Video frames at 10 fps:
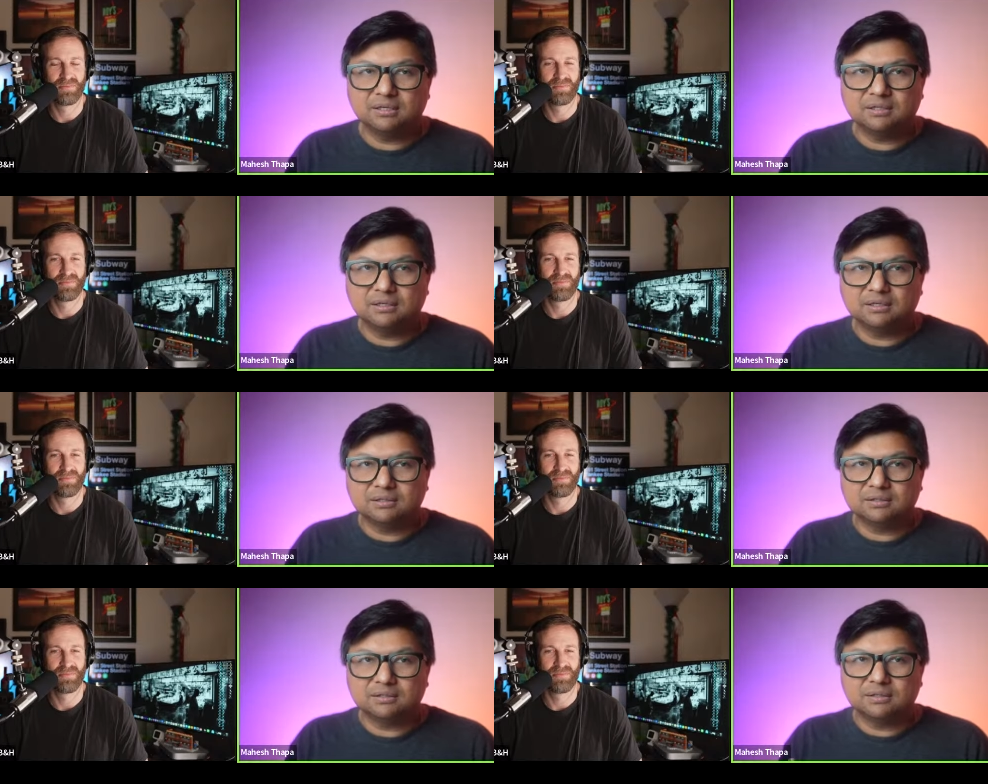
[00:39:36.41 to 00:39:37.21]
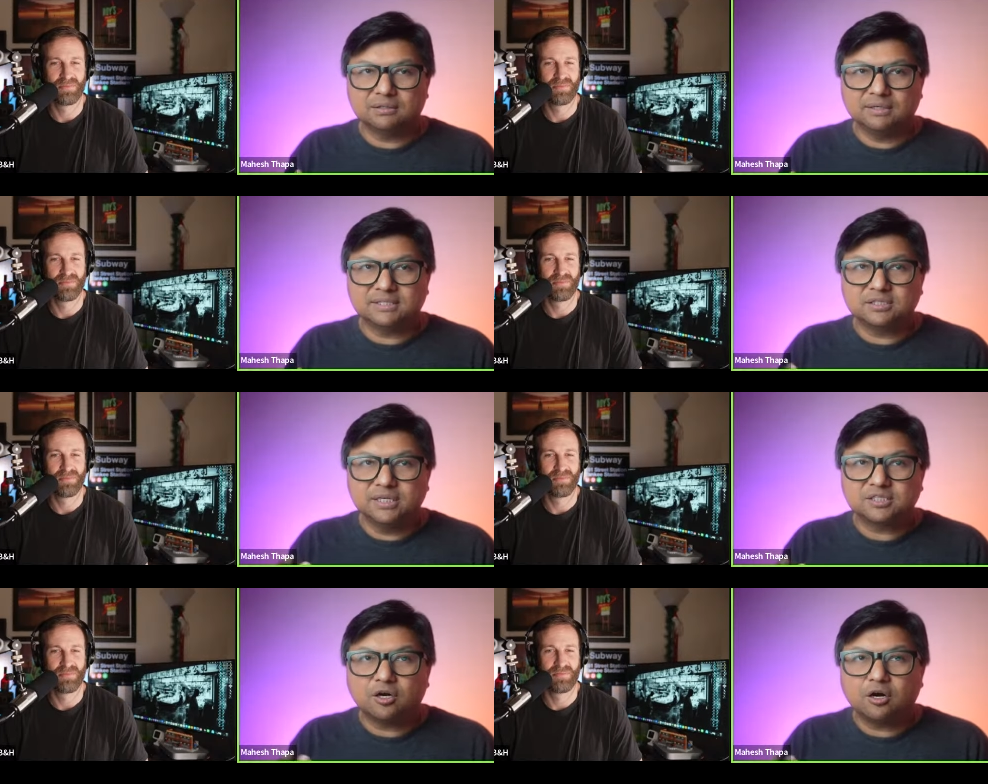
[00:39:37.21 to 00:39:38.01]
Speaker 1: the it's
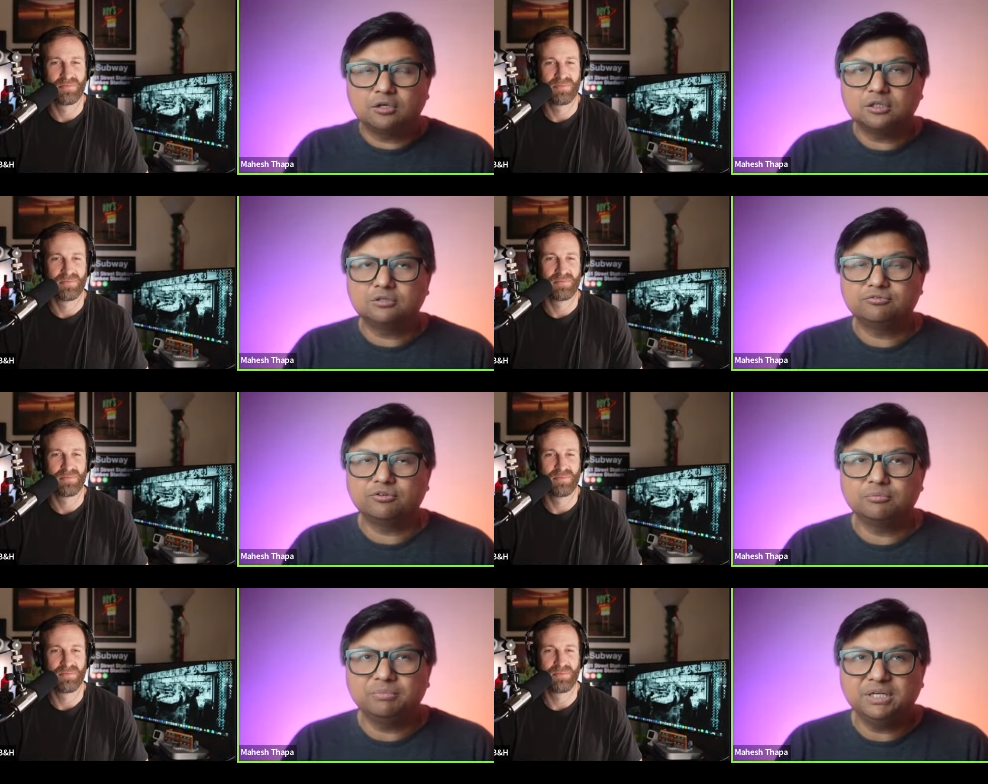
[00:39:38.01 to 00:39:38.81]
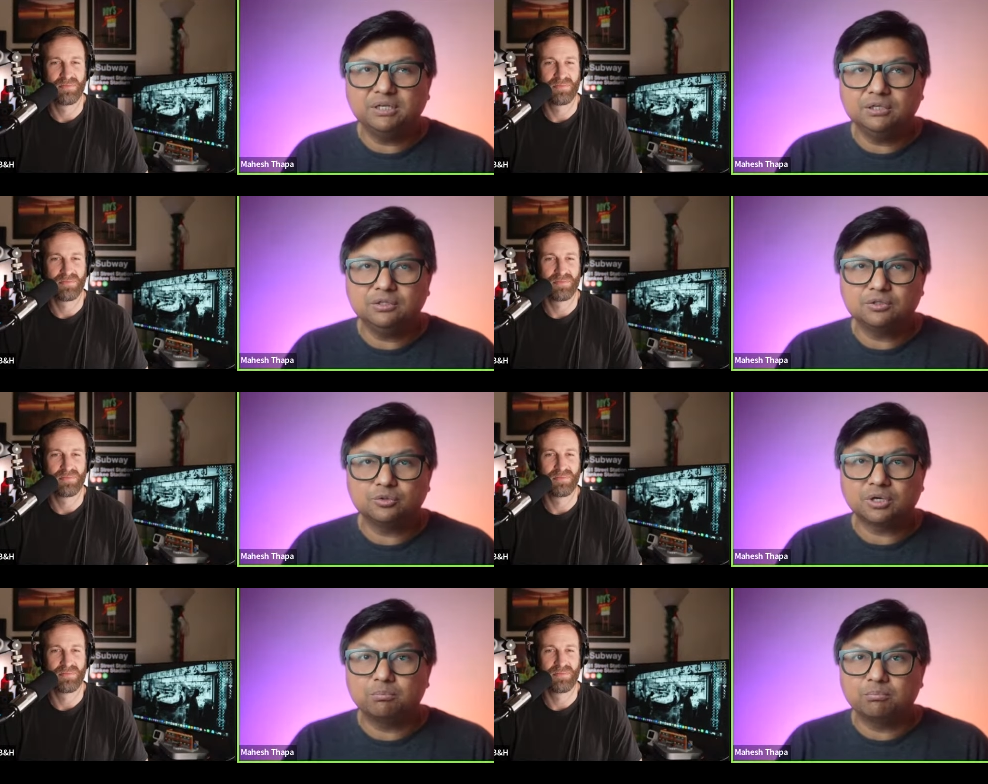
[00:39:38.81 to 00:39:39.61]
it's harder for me to
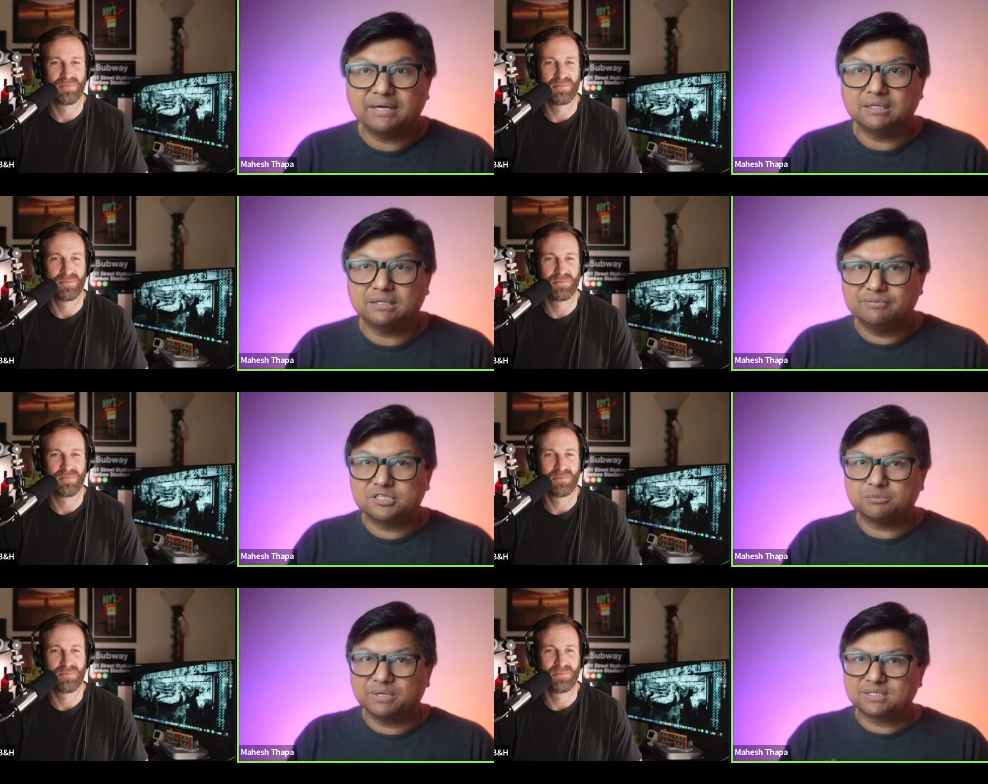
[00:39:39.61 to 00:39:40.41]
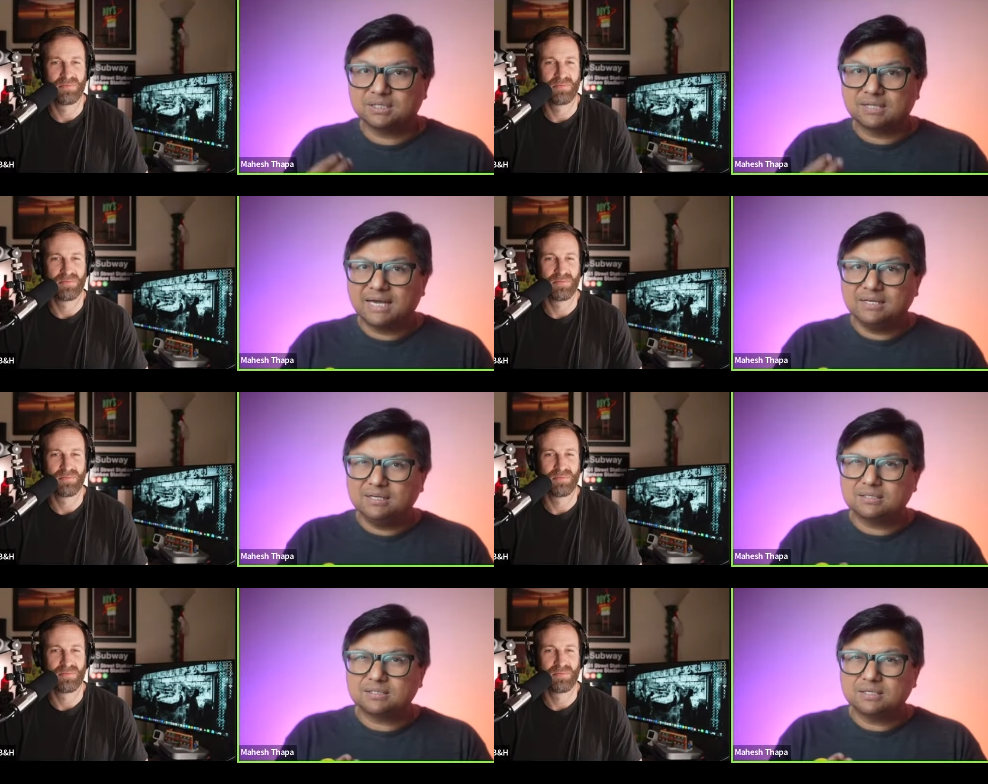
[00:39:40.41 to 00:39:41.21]
combine the images because the lighting
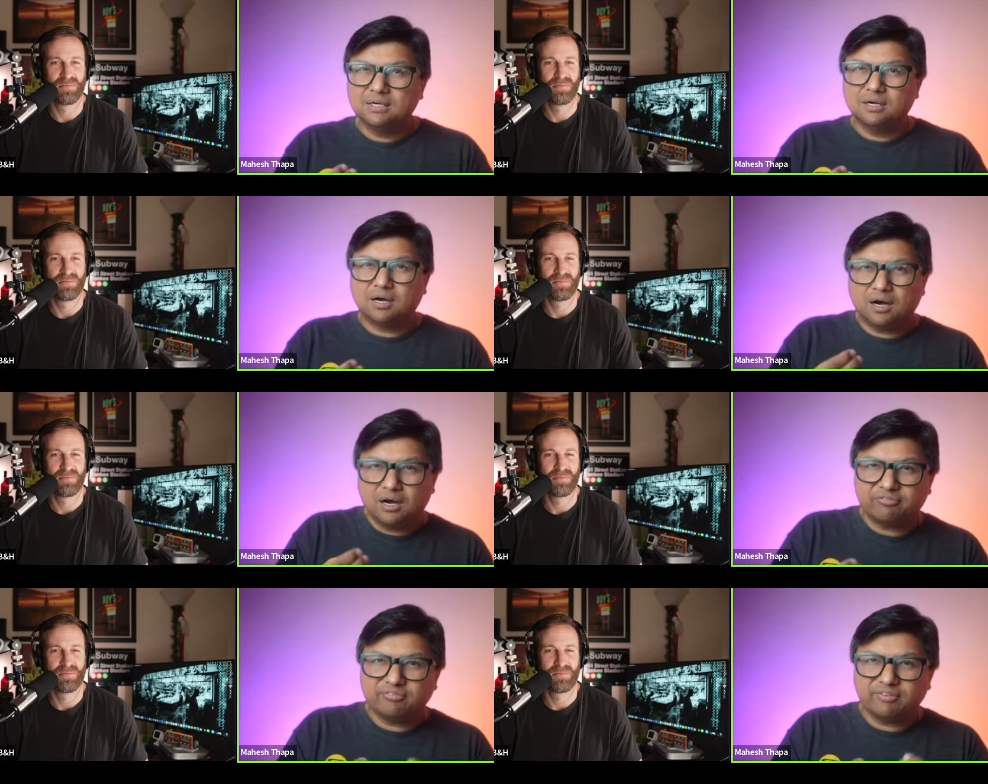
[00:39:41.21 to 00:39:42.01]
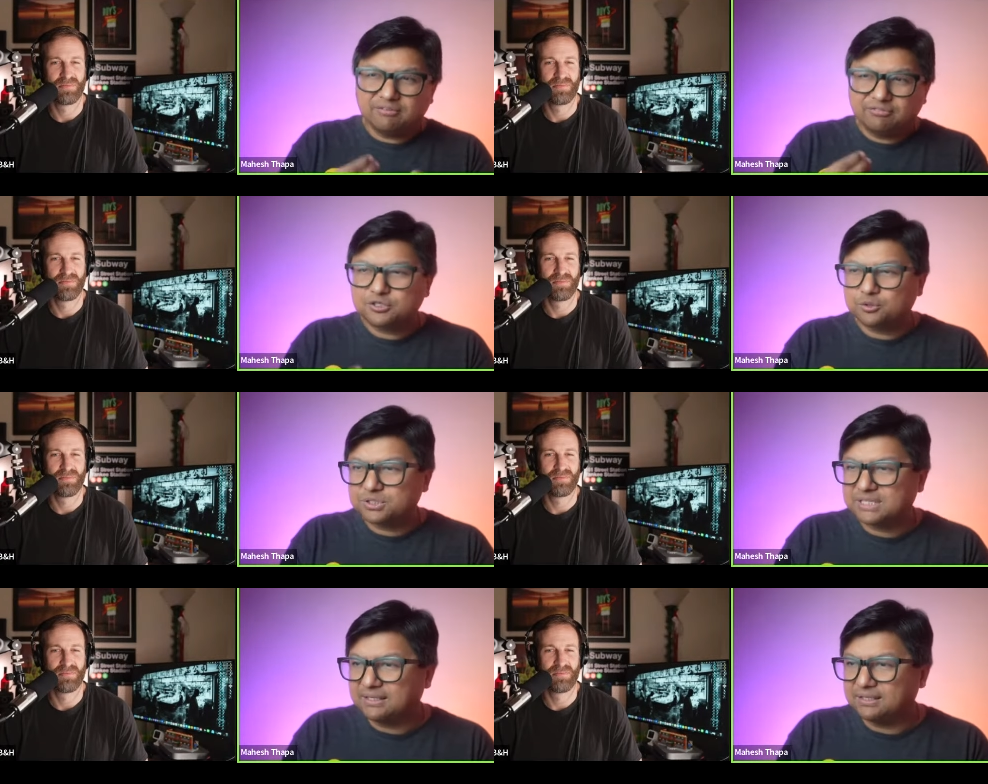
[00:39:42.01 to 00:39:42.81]
is off ever so
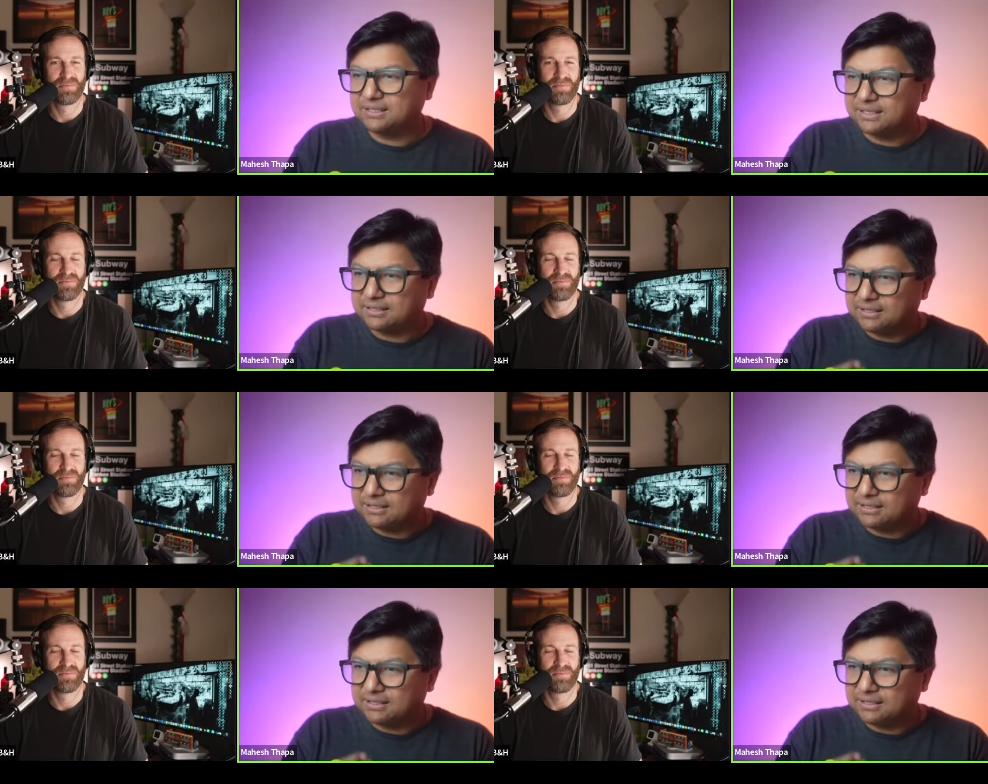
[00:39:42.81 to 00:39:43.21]
slightly